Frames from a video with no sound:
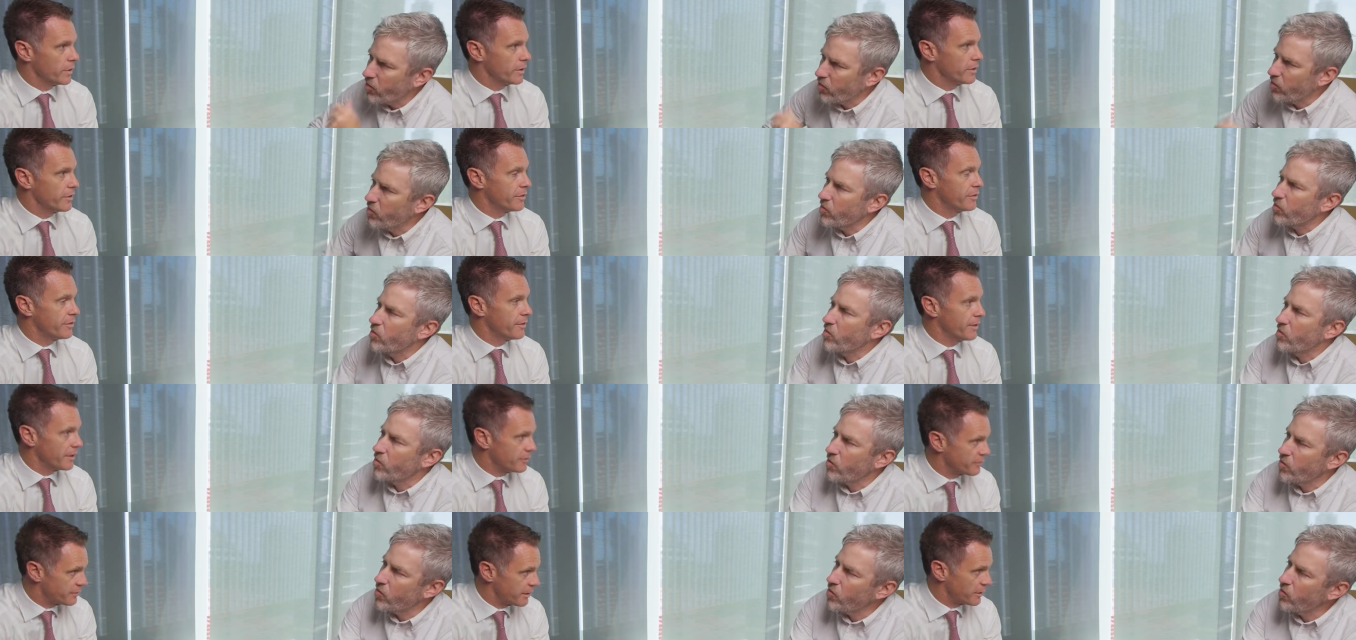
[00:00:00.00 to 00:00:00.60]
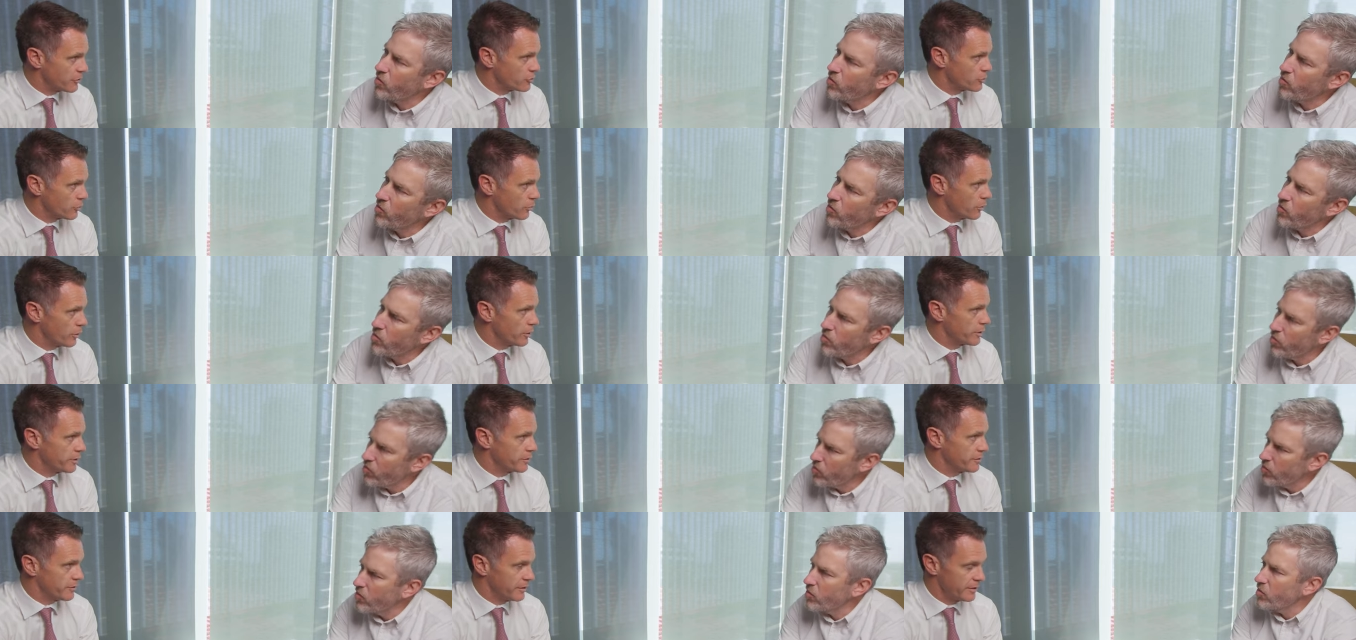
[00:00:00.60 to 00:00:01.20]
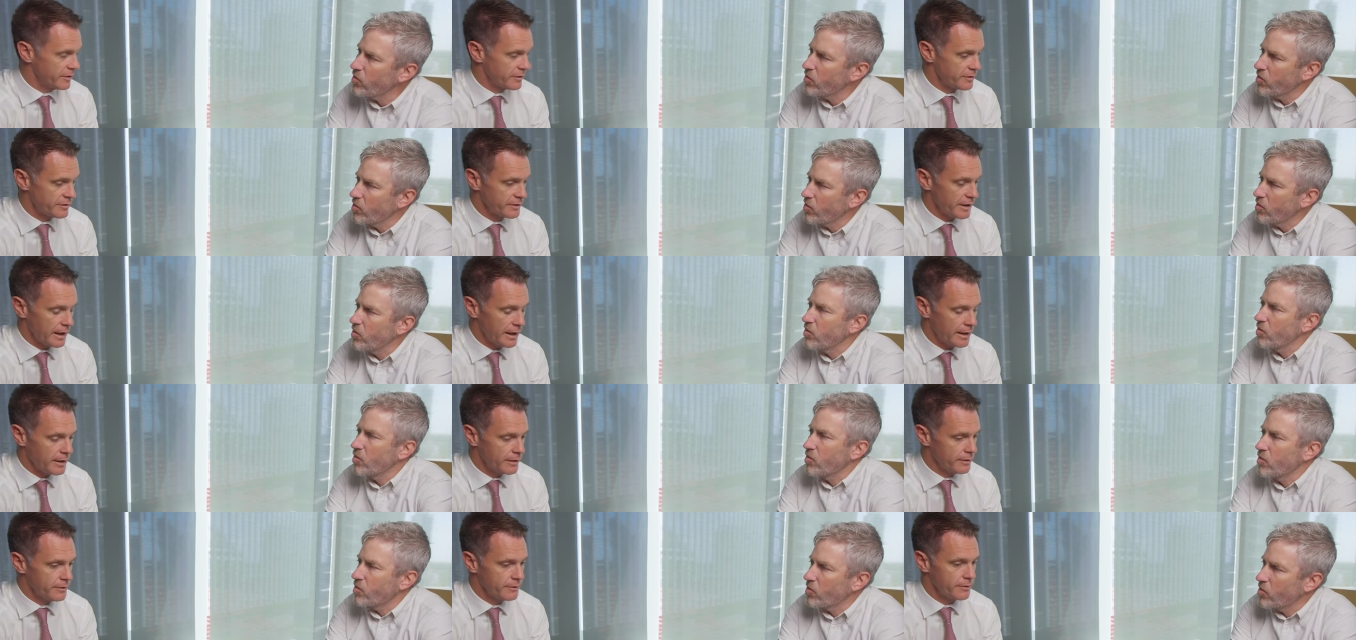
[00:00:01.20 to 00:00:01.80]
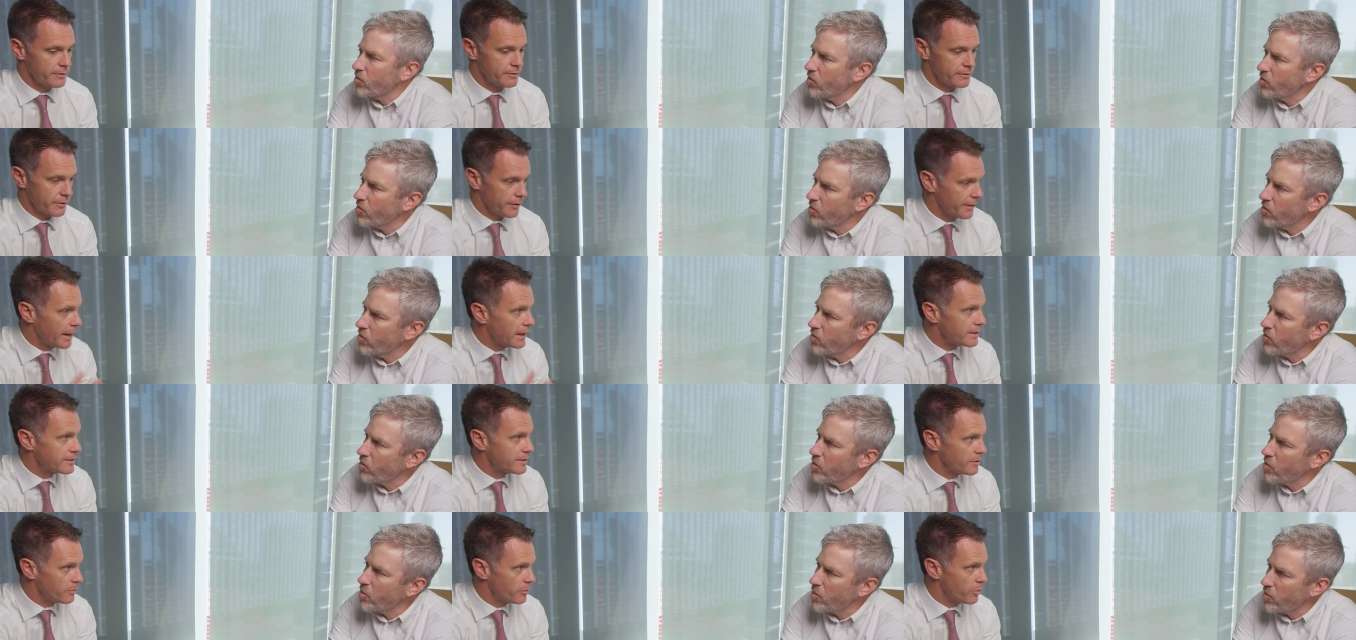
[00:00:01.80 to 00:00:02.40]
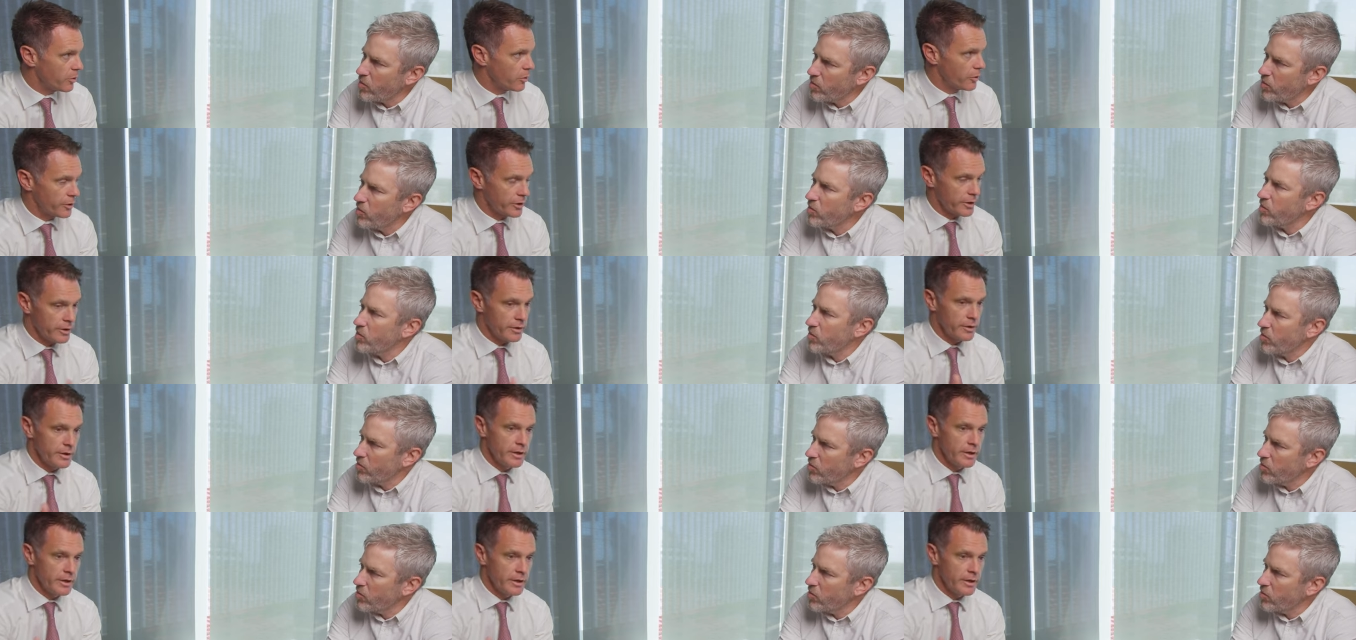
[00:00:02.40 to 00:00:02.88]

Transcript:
Speaker 1: with mm. essential workers in the state. So that's important.